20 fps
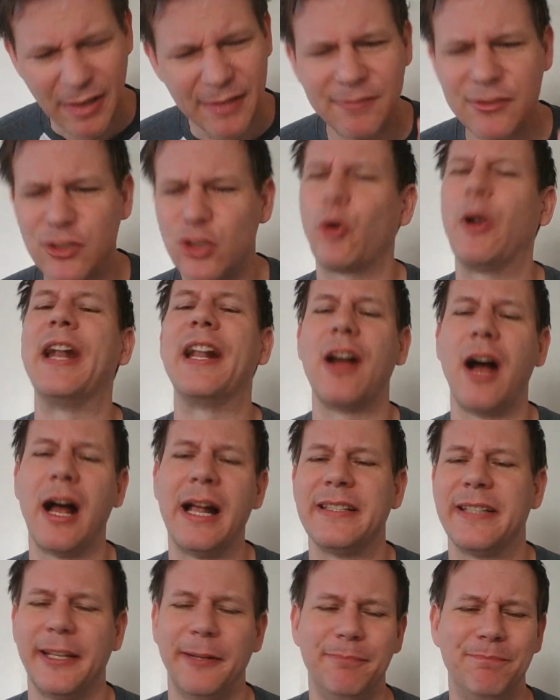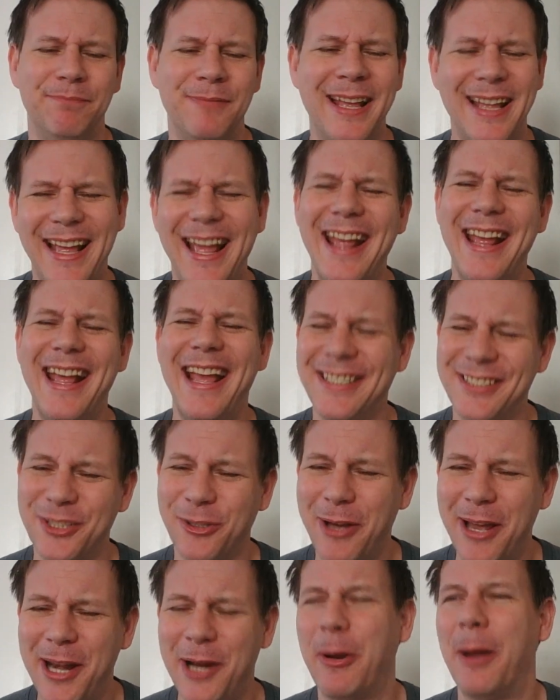It's great content. So
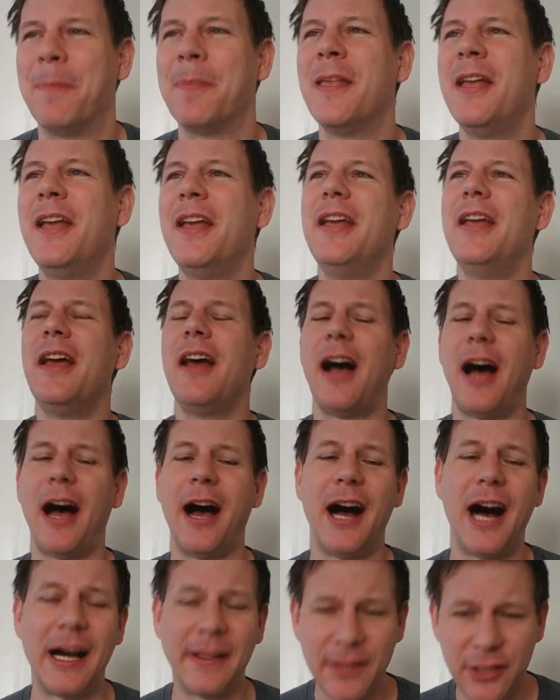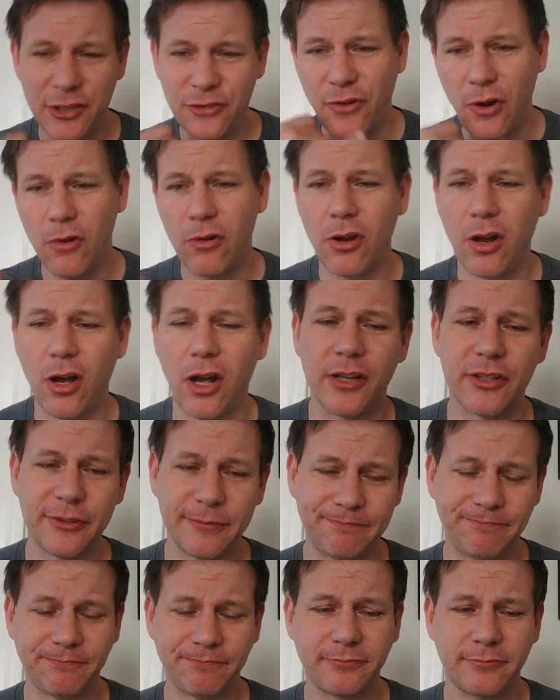anyway, on these phone calls,
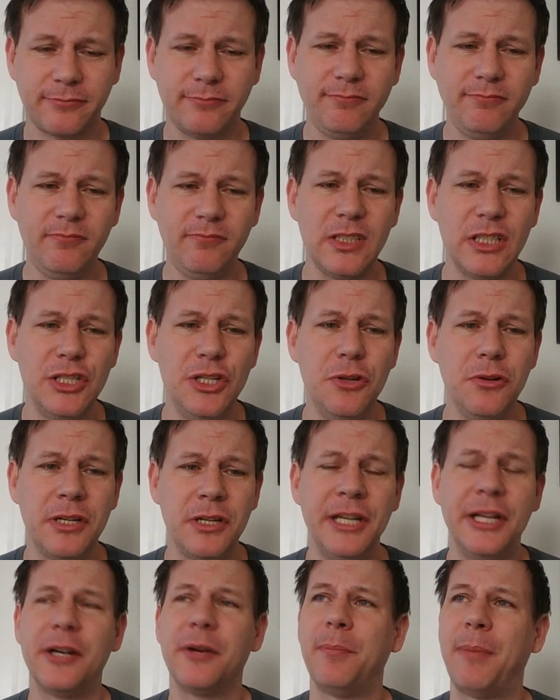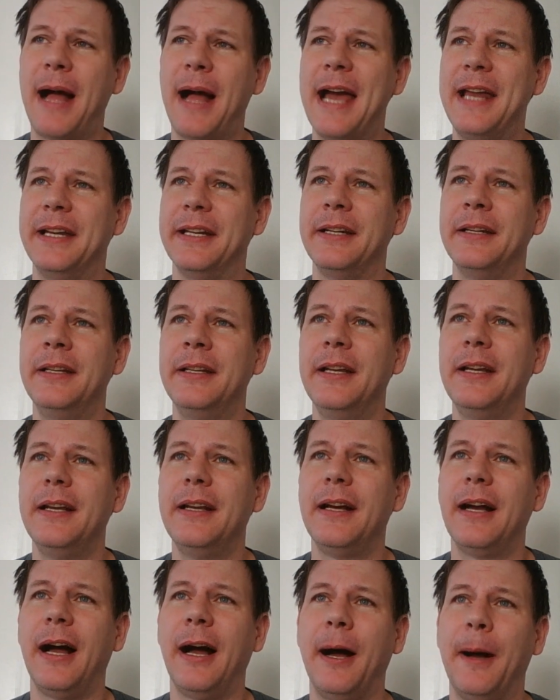you can hear Biden
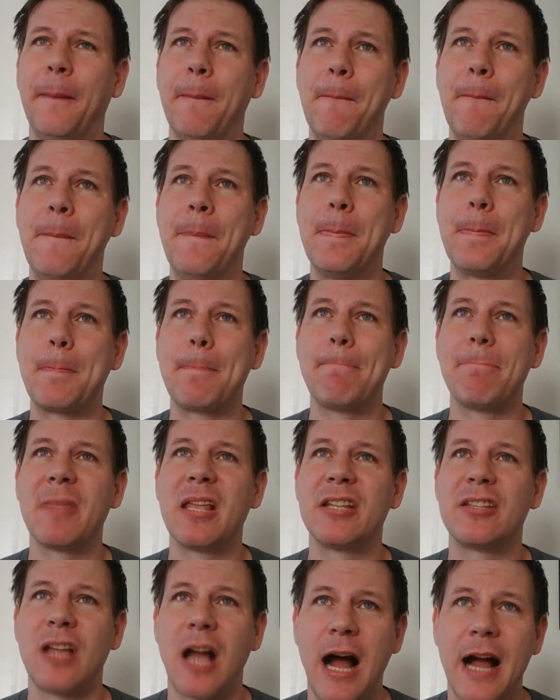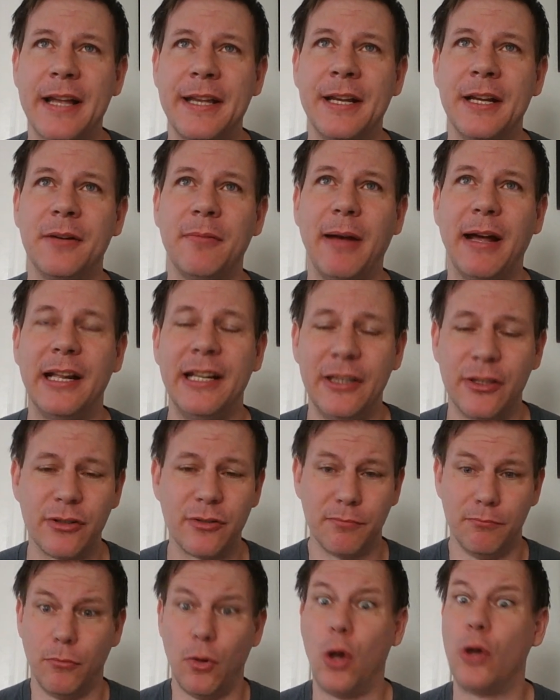talking about, and
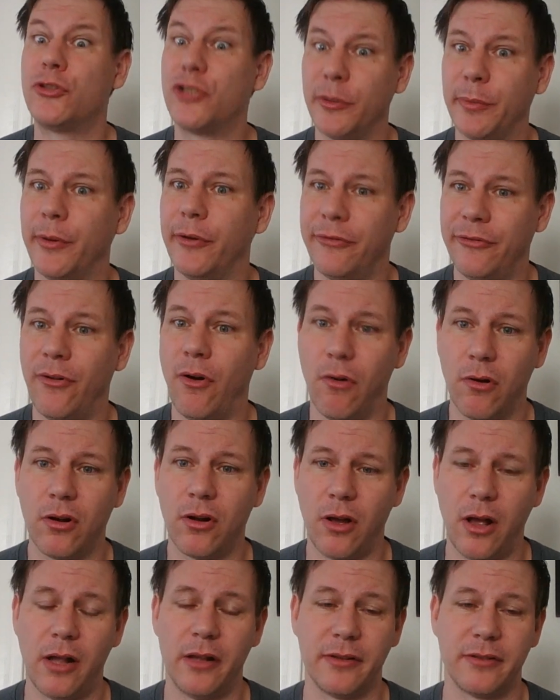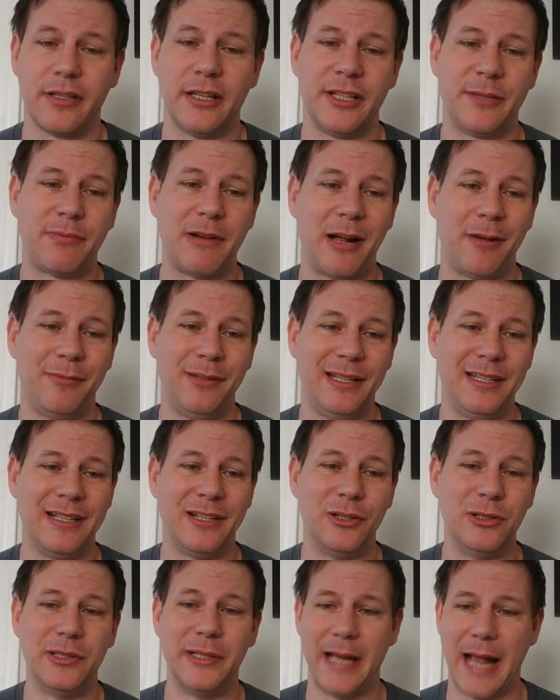there's multiple phone calls. It's probably a
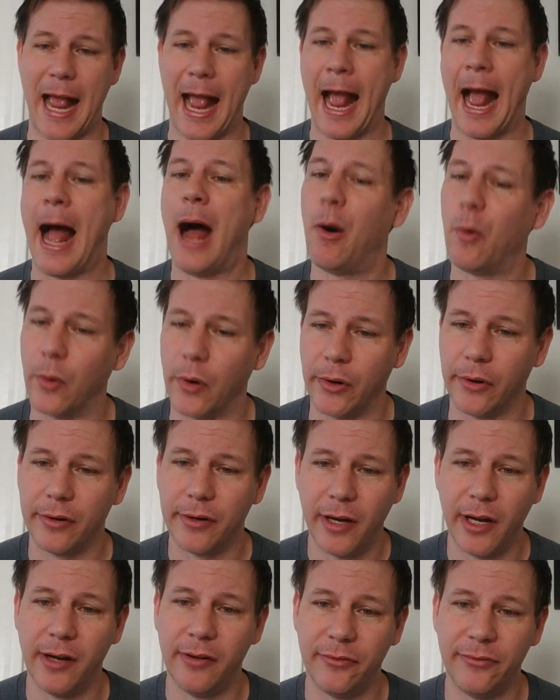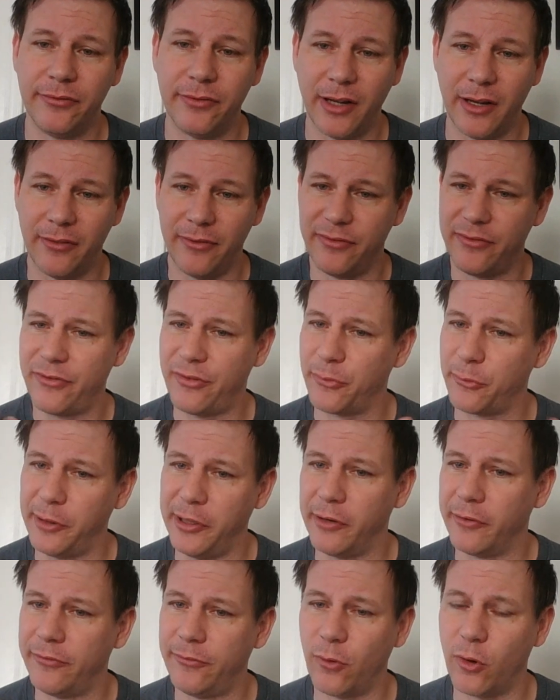good hour of
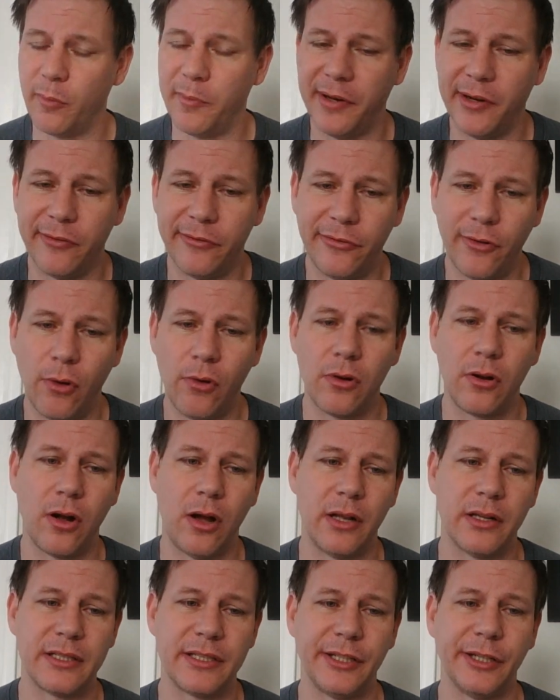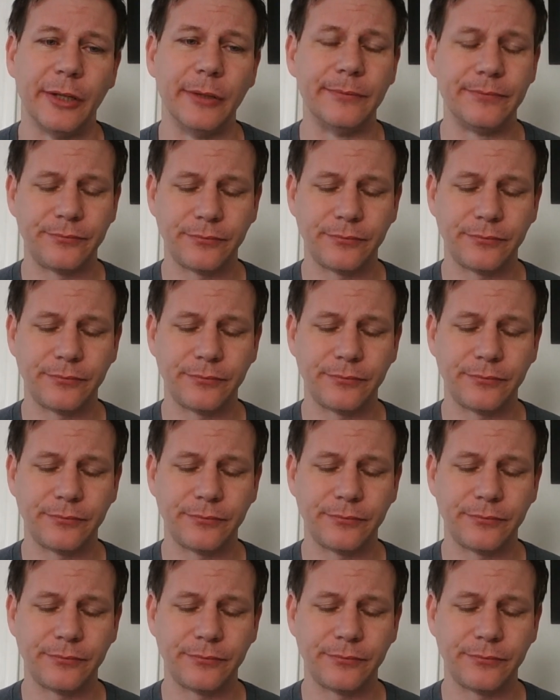3 or 4 minute phone calls here.